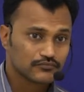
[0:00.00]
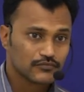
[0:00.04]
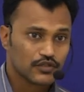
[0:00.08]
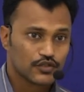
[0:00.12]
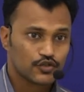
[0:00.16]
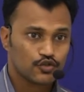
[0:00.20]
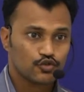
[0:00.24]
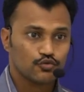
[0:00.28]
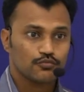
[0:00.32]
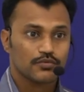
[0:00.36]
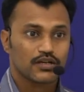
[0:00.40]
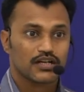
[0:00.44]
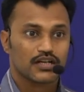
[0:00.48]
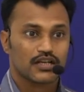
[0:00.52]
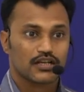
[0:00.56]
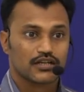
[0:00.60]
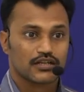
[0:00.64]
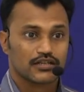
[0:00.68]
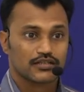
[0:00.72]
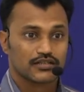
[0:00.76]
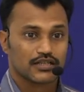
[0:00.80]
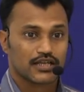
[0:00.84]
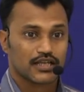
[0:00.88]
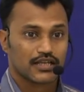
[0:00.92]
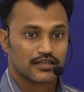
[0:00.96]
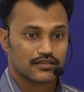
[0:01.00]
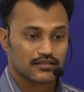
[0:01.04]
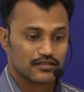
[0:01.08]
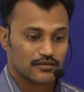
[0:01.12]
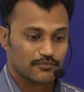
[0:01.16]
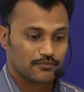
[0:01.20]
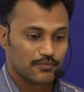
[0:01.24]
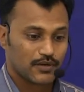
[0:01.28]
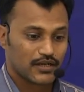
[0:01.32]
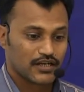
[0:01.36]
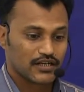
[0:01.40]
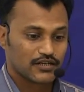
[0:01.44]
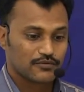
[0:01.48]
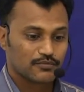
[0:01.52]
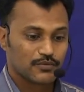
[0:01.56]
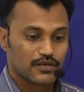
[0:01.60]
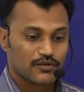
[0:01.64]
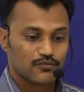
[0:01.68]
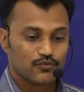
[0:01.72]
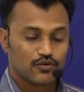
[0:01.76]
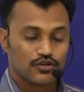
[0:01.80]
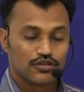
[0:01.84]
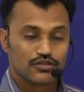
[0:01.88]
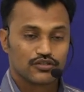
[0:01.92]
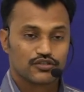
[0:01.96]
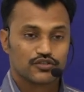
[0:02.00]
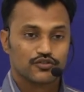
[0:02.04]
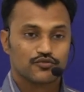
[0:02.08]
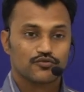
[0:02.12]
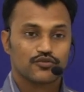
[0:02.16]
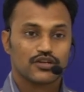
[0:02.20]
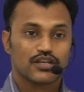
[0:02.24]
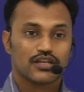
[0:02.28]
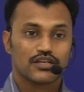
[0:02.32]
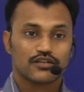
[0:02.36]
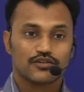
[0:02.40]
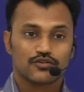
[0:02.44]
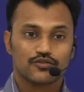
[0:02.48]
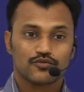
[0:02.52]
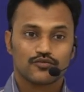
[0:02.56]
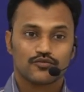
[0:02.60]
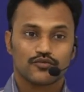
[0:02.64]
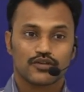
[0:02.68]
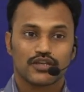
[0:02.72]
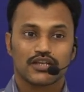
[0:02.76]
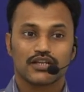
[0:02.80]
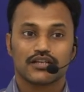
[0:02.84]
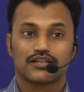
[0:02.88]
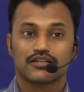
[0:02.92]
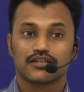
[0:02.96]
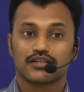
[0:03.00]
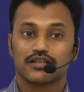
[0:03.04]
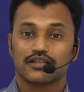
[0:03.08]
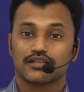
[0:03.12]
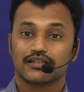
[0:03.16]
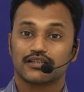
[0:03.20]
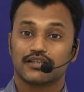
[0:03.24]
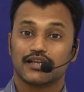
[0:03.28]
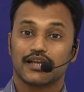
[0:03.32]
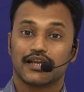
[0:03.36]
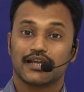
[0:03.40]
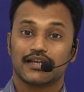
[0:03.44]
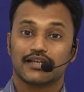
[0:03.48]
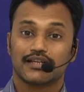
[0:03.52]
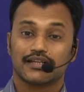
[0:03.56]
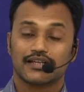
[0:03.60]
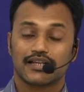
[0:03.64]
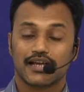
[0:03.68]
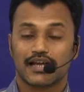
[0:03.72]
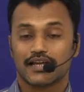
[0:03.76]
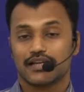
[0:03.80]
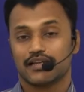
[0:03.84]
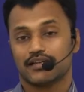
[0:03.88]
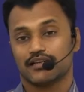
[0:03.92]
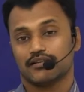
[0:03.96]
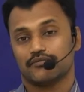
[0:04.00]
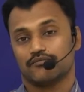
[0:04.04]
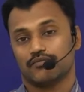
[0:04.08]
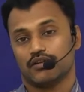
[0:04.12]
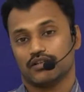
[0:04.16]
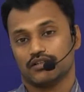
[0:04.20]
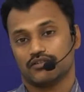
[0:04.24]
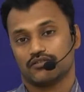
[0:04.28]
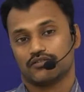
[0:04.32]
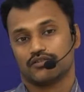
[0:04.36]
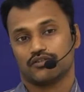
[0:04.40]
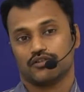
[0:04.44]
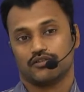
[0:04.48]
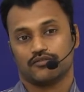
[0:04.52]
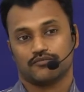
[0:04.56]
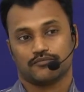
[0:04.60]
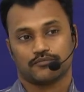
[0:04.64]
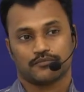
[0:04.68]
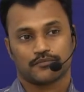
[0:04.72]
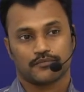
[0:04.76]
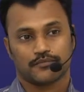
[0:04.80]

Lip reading: 2 bananas, and the punishment was you need to eat the entire bunch now.